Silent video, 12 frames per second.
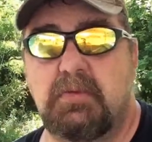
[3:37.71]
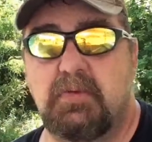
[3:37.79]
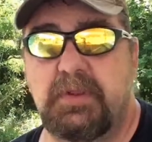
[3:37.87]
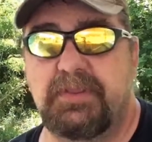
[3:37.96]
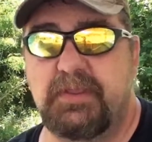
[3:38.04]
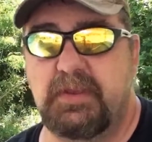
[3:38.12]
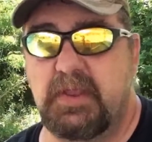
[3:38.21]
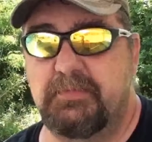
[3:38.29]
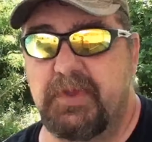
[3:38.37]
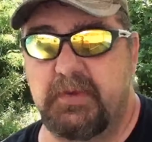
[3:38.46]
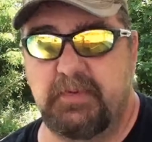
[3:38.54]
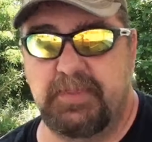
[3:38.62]
greasing
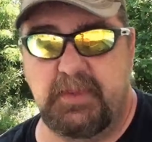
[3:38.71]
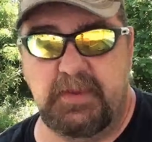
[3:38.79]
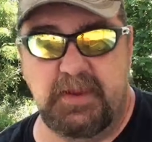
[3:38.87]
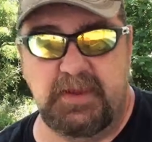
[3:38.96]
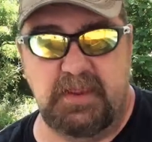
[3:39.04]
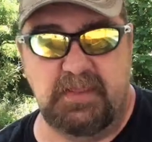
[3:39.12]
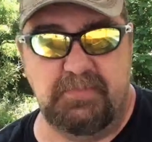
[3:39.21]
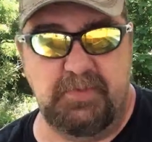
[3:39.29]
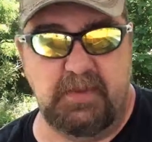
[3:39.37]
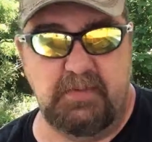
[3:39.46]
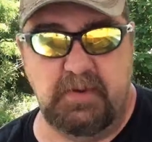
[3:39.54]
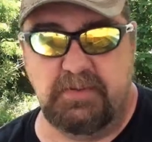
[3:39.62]
up everything that needs to
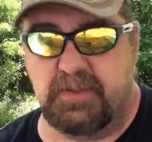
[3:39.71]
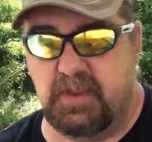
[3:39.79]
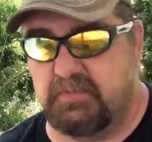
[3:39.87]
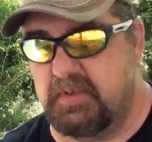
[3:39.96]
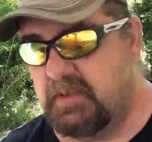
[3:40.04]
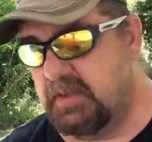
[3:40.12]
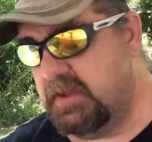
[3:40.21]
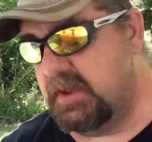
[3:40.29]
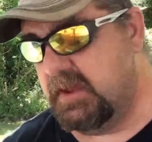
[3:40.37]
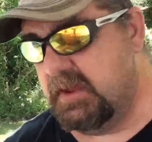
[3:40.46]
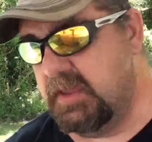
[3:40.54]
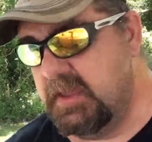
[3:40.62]
be greased up,
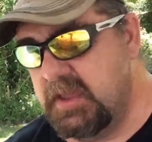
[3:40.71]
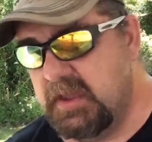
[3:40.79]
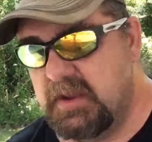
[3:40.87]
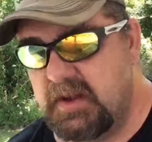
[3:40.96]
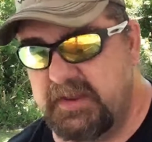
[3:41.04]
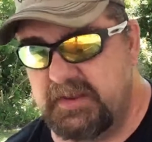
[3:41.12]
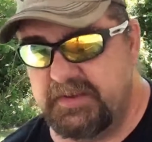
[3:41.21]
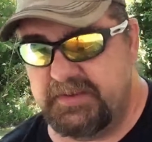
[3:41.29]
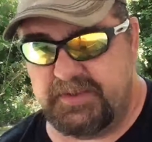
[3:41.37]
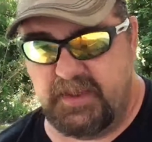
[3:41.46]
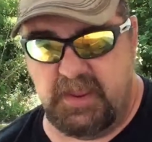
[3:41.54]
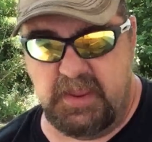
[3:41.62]
clean the
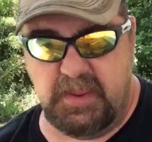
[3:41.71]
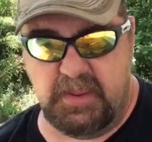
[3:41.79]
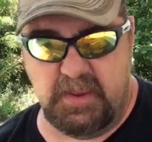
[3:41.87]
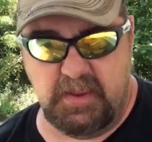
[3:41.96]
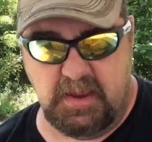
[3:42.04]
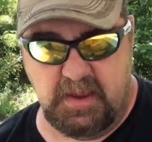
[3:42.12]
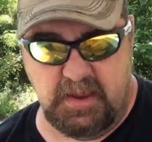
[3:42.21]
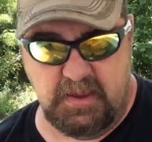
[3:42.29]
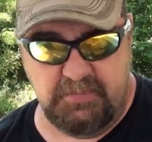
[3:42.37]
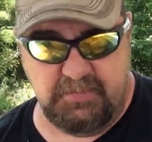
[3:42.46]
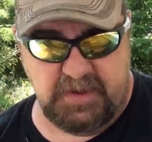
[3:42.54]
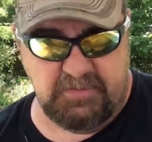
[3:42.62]
sink,
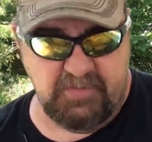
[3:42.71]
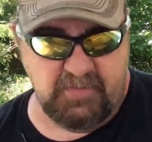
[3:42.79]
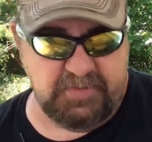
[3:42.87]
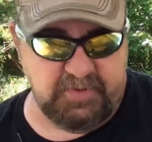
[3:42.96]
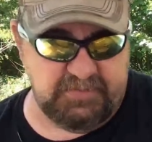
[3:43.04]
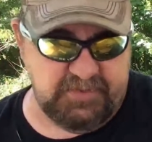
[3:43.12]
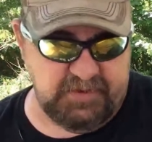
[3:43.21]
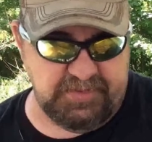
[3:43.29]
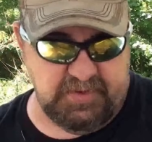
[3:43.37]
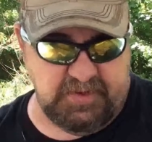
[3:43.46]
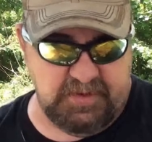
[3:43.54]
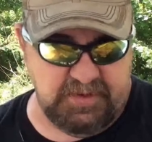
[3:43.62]
make sure there's
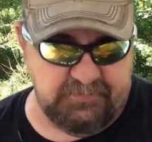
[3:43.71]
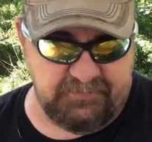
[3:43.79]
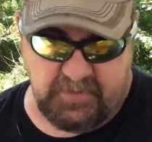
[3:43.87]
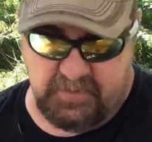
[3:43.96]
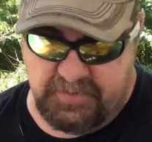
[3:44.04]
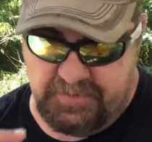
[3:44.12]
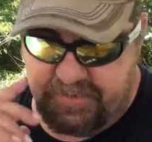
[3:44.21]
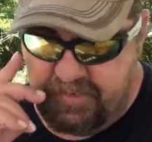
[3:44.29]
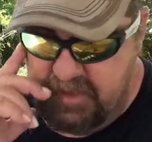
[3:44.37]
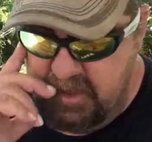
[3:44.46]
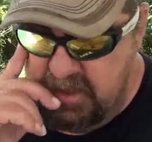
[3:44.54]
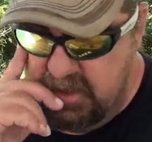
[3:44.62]
nothing in the furnace,
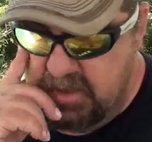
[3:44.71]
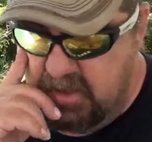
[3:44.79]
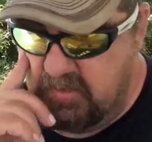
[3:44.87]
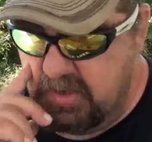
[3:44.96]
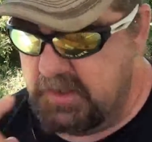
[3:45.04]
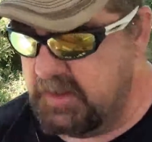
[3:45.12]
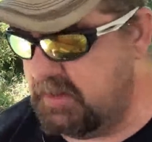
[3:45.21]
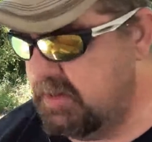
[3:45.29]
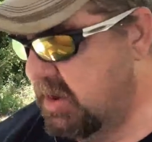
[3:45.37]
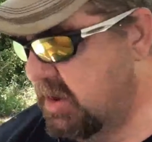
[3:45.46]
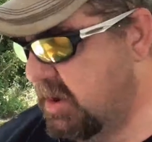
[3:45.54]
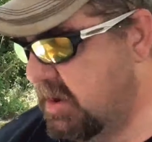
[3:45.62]
you know, and
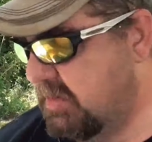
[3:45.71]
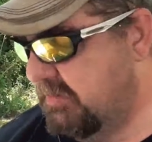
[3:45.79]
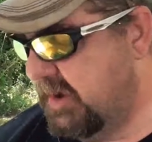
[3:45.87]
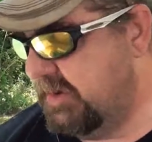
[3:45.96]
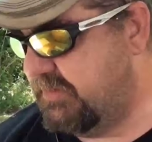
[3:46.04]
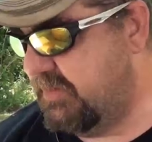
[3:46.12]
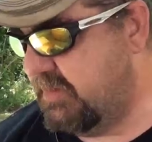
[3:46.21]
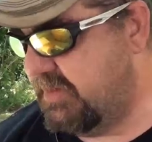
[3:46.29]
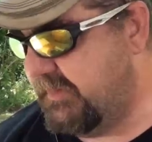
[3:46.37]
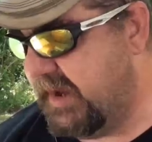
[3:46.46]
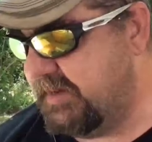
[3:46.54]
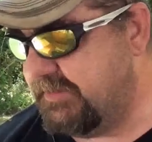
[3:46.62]
make sure
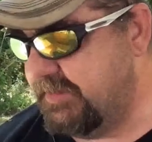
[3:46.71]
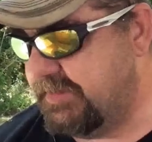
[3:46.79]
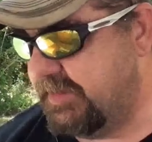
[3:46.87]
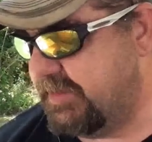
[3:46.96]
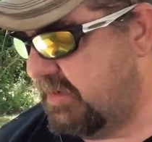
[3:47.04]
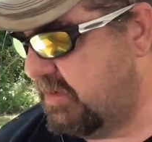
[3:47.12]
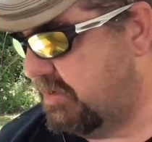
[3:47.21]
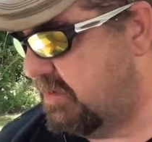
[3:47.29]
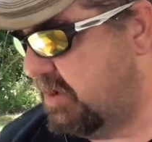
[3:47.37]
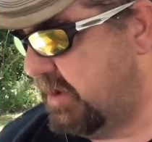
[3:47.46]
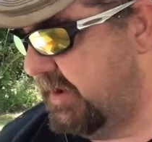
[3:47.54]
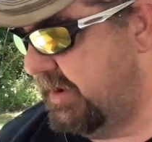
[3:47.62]
the mattress is all
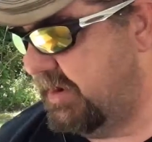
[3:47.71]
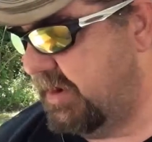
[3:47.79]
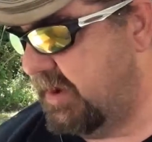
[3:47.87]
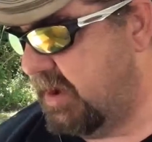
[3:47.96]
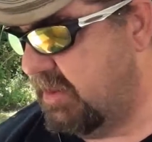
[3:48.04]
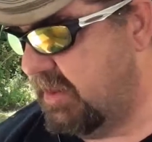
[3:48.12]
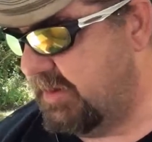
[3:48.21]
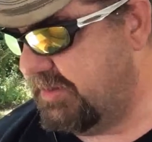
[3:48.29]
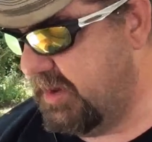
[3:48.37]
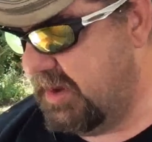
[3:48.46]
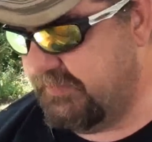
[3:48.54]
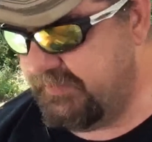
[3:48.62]
cleaned and all that
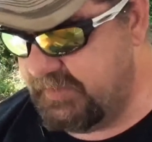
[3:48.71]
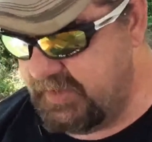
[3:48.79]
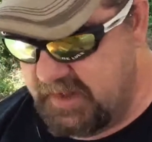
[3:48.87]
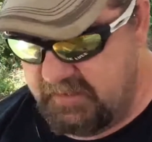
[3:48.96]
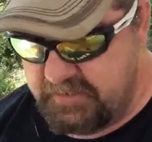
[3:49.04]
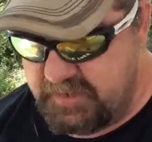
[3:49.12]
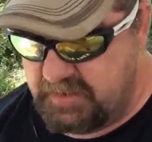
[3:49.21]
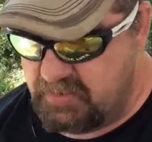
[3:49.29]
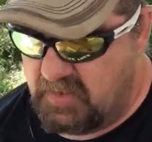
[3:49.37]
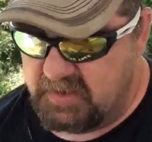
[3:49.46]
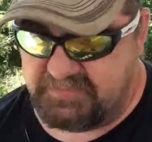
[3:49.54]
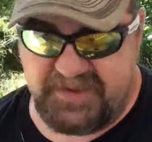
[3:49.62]
stuff, and everything's
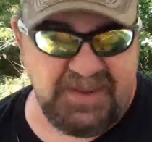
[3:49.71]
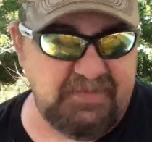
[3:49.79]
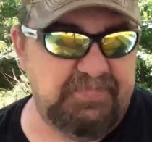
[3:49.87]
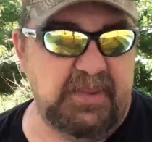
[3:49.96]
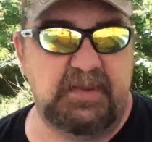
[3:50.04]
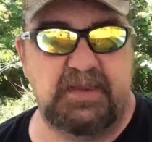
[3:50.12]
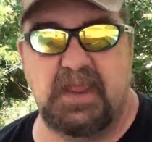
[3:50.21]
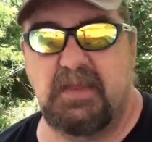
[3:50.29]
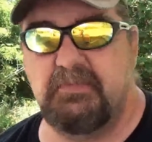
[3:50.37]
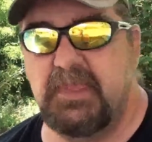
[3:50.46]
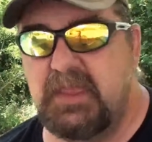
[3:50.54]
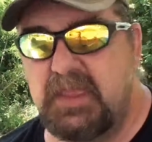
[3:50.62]
wiped down, picked
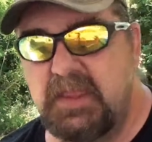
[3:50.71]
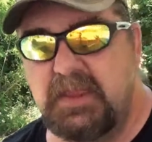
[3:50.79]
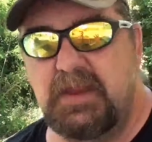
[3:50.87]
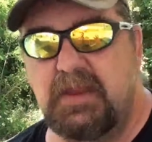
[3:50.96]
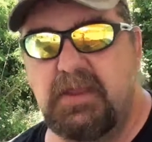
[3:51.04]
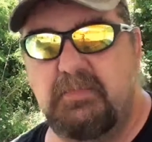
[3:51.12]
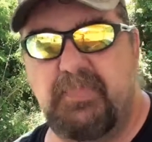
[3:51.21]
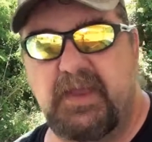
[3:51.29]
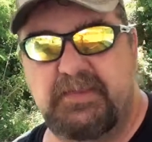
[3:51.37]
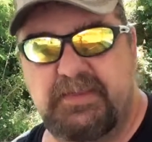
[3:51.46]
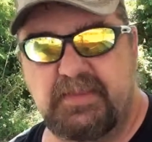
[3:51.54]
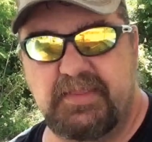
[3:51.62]
up, you know, your
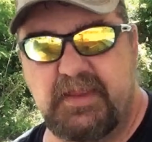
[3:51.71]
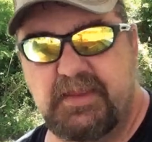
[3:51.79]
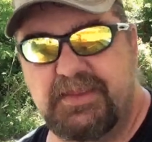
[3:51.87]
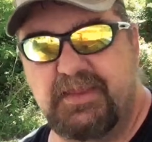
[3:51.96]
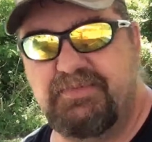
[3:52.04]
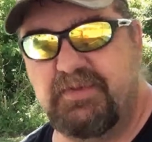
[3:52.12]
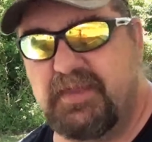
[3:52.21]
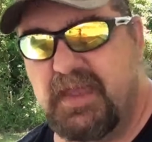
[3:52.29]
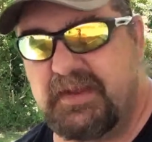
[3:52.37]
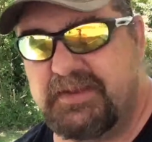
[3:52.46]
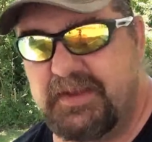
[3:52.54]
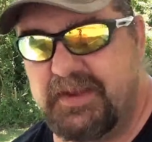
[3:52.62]
basic things that you
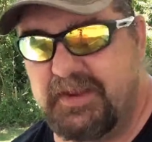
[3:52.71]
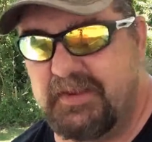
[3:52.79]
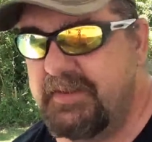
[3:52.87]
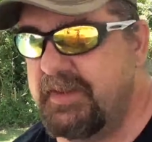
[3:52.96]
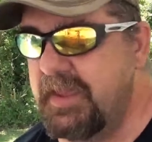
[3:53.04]
got to do.